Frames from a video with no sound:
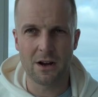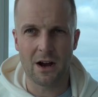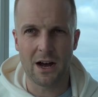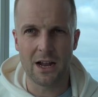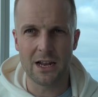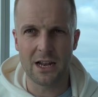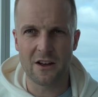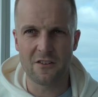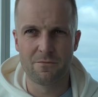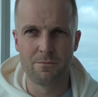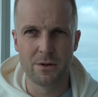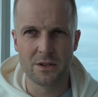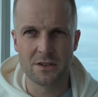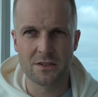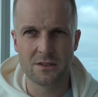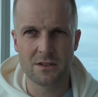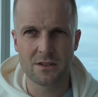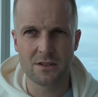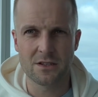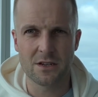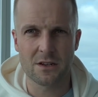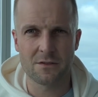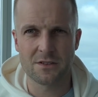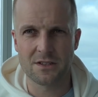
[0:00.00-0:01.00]
I love
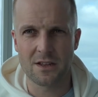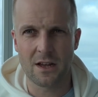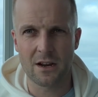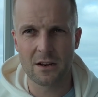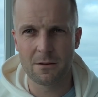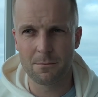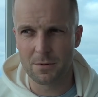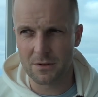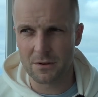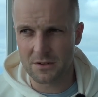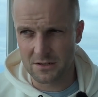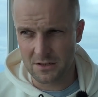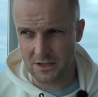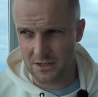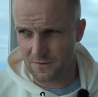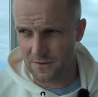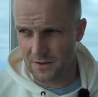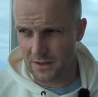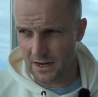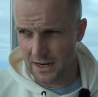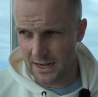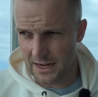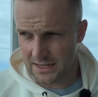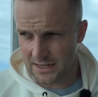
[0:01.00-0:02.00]
business. I've studied business for
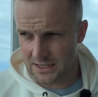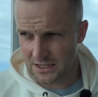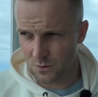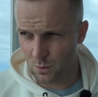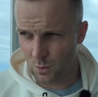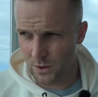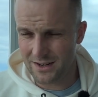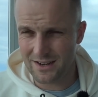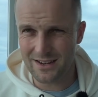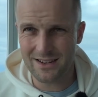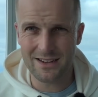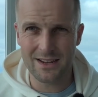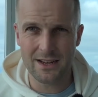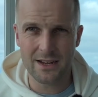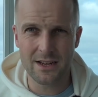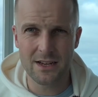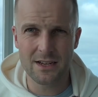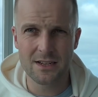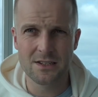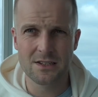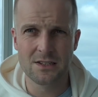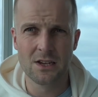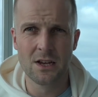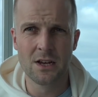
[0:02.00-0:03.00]
the last 20
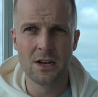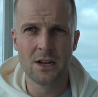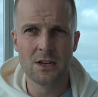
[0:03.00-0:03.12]
years.